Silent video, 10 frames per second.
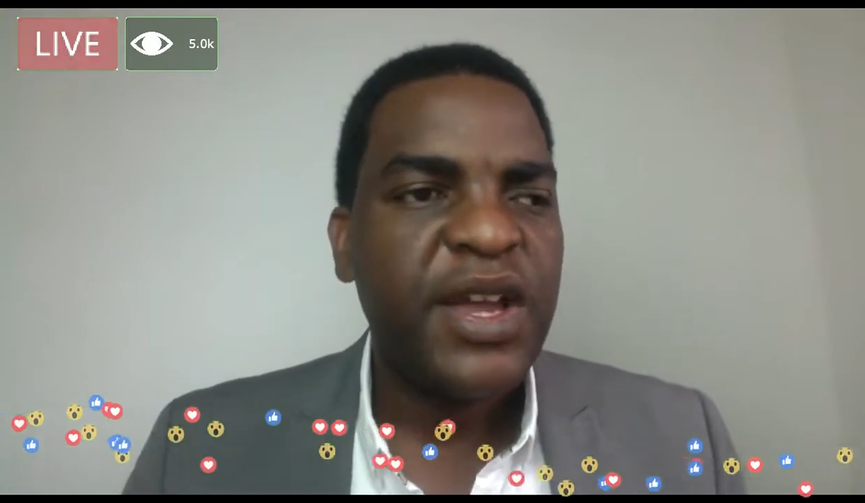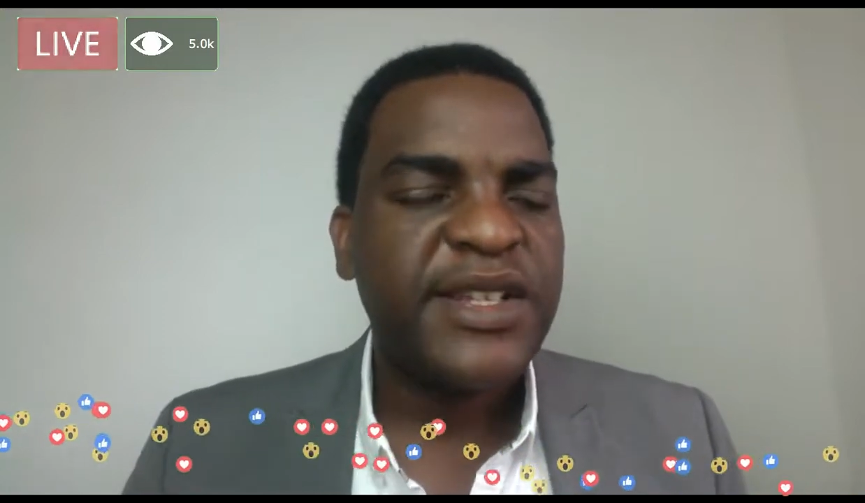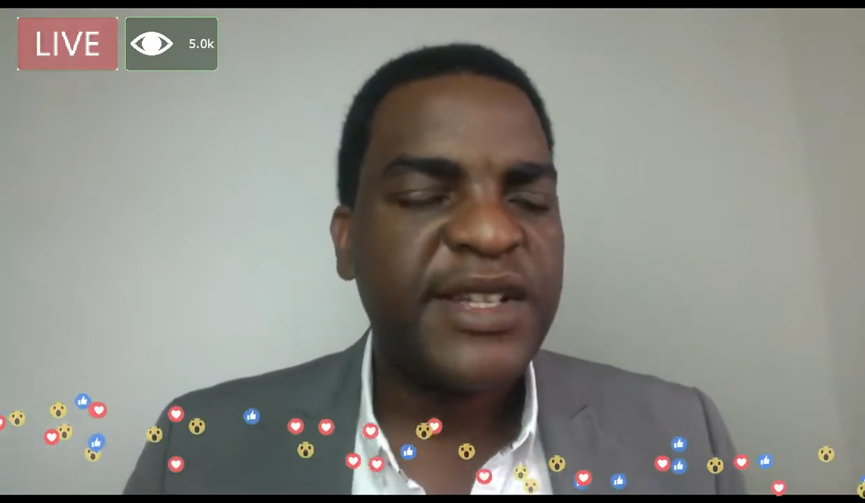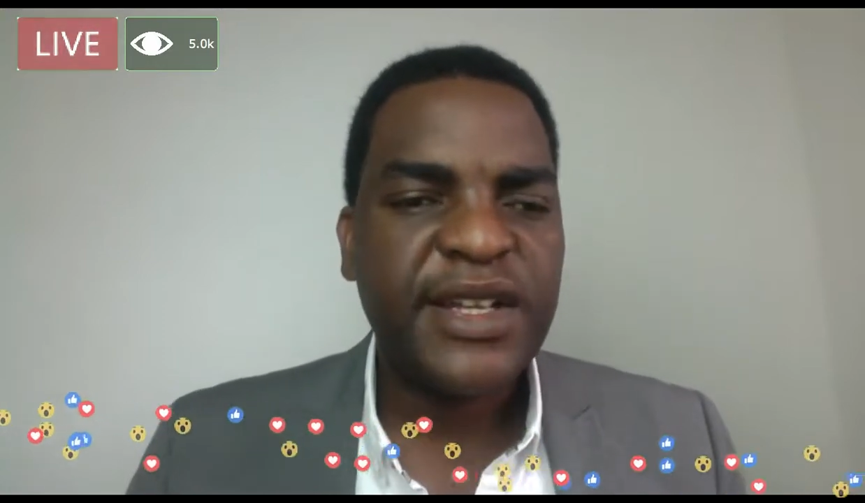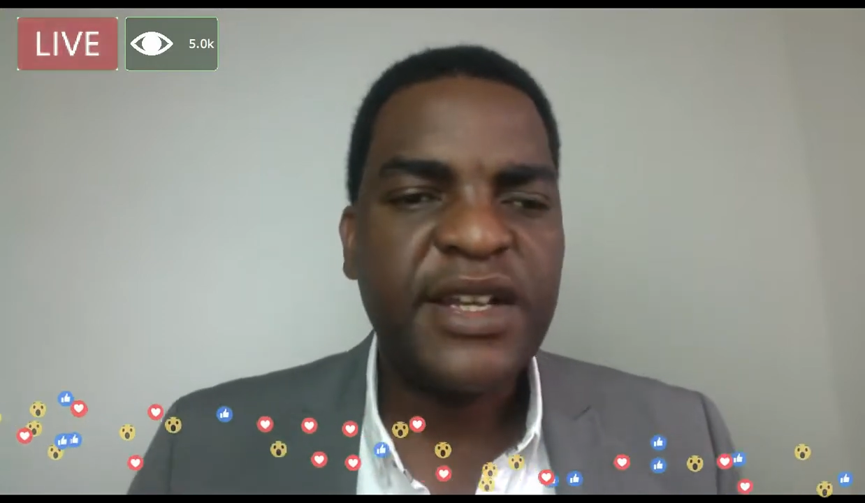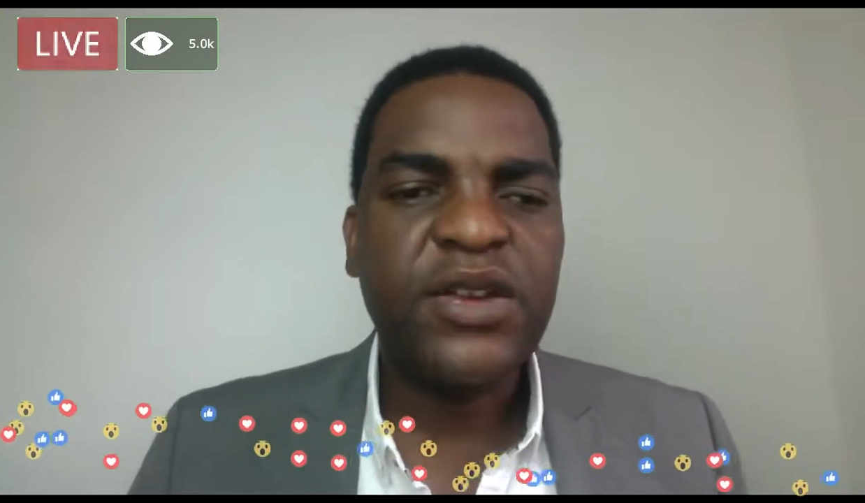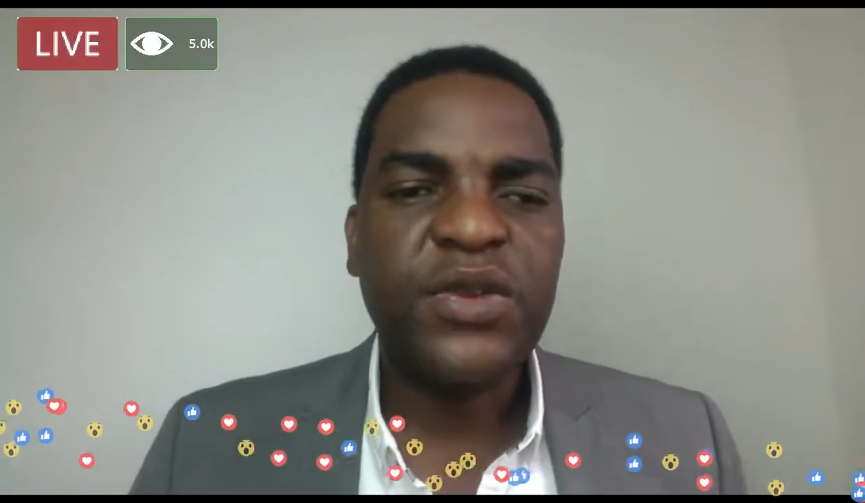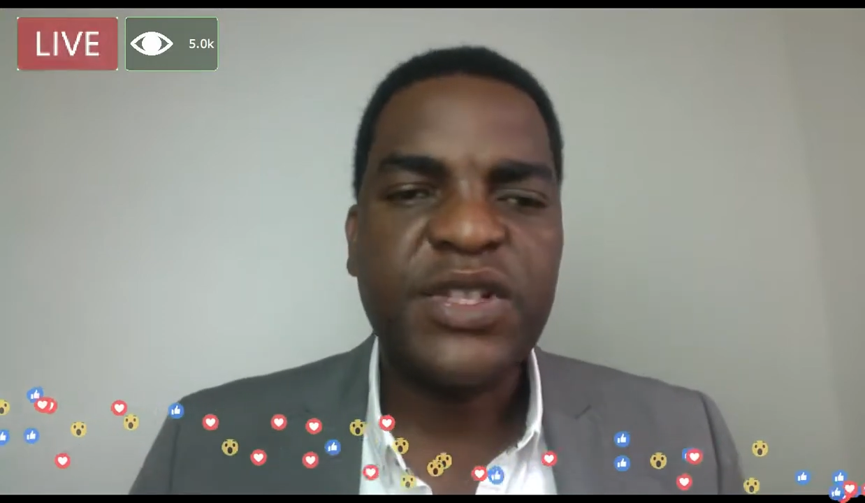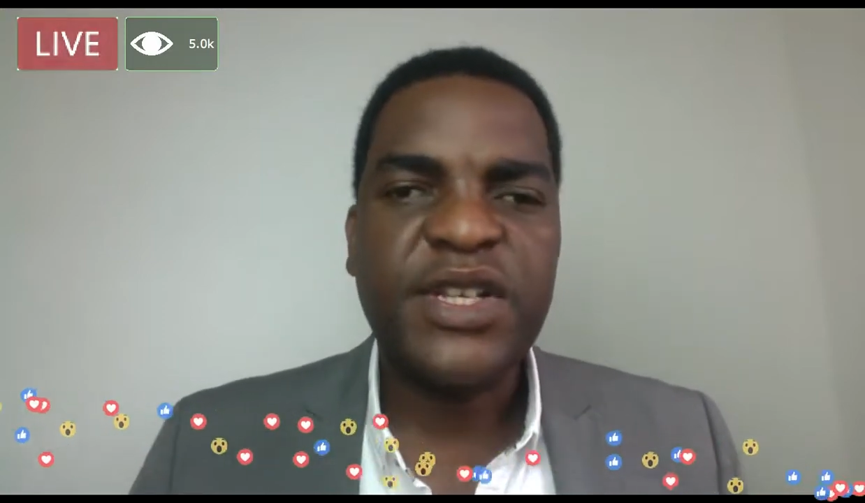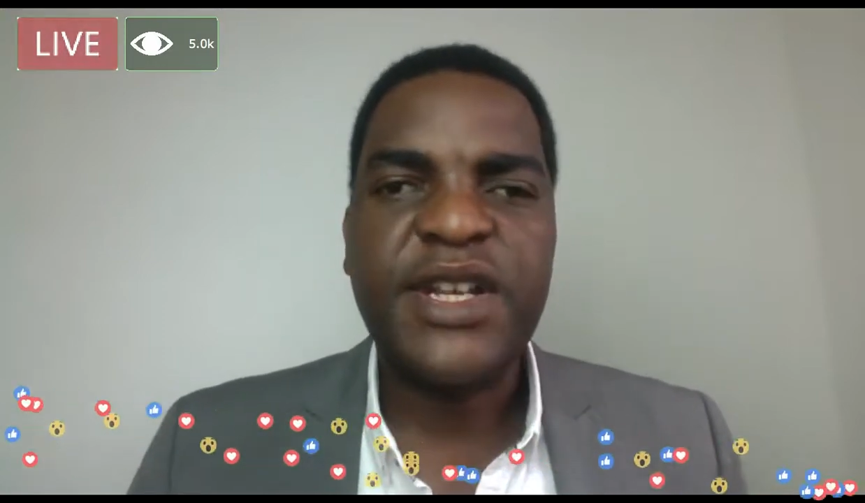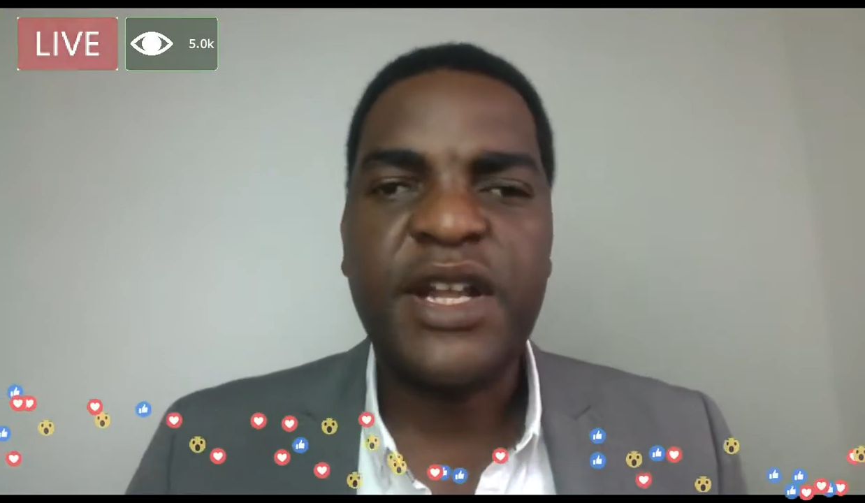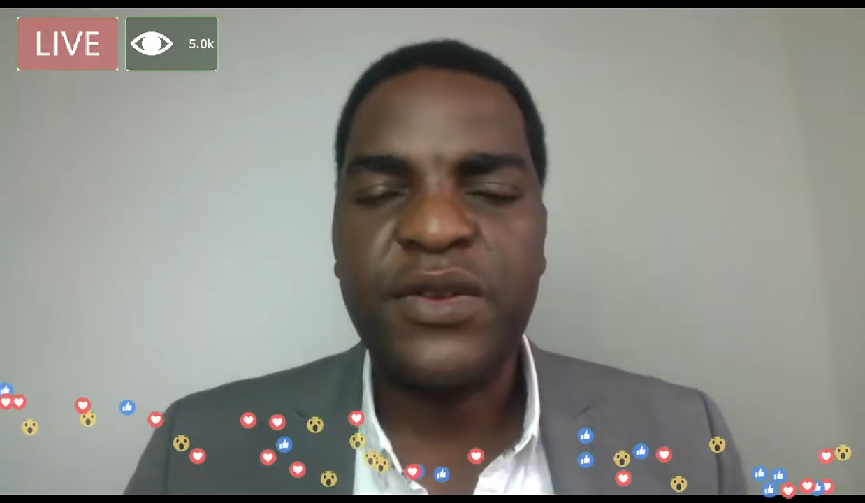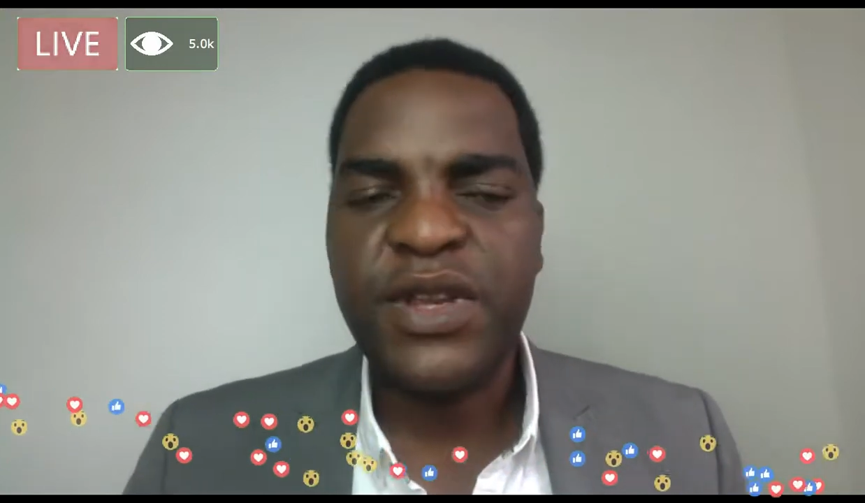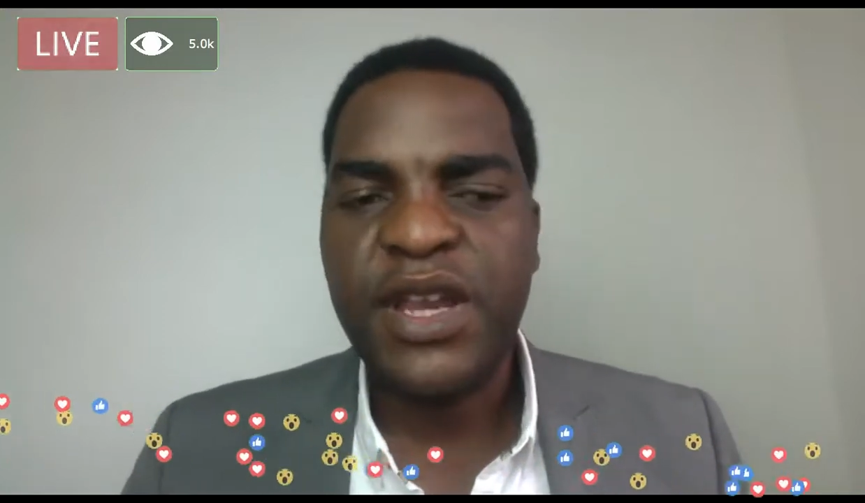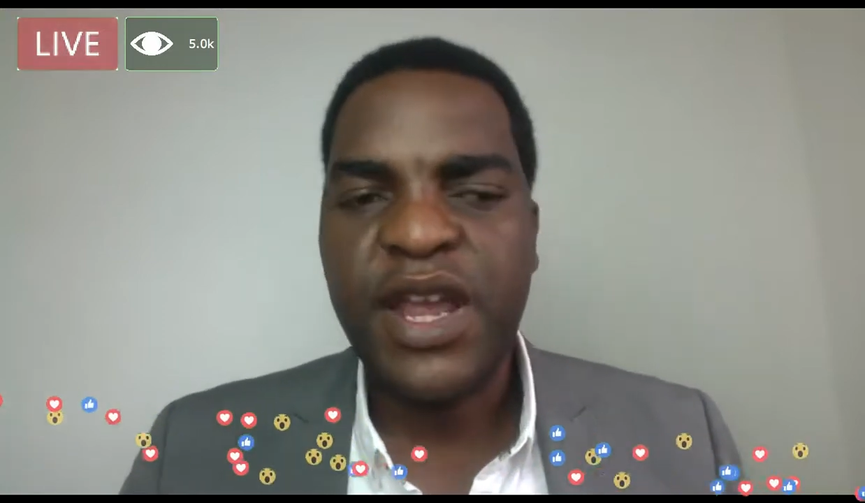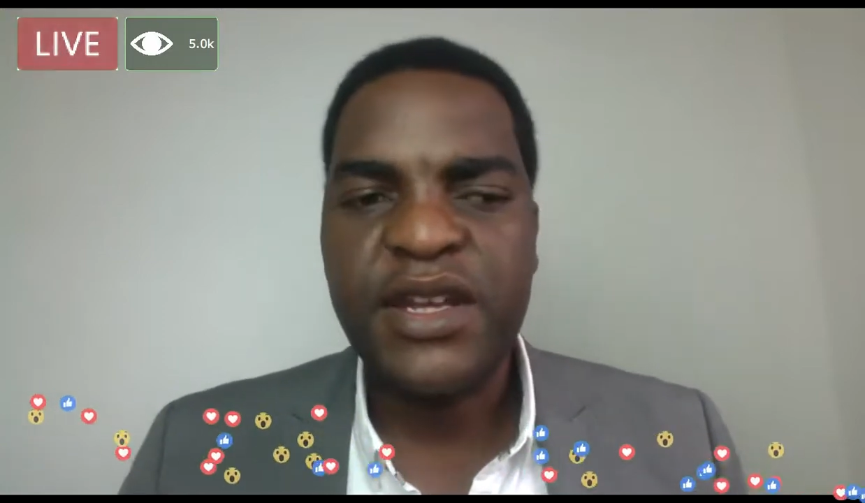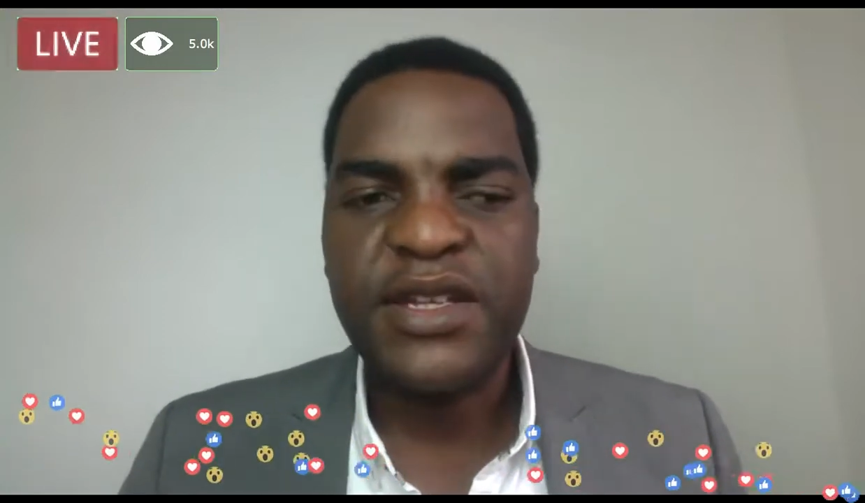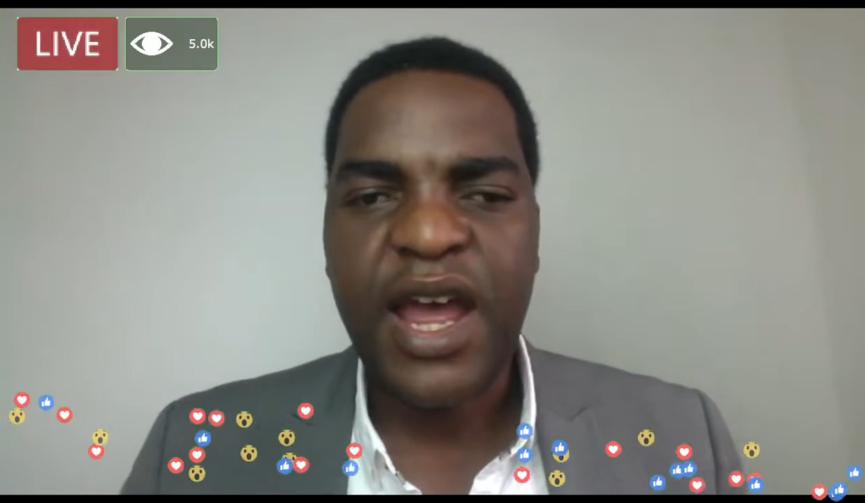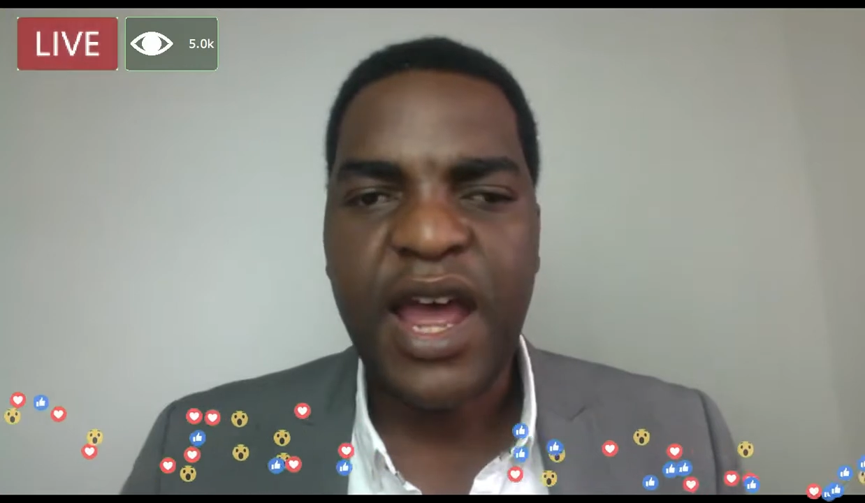certainly consider looking at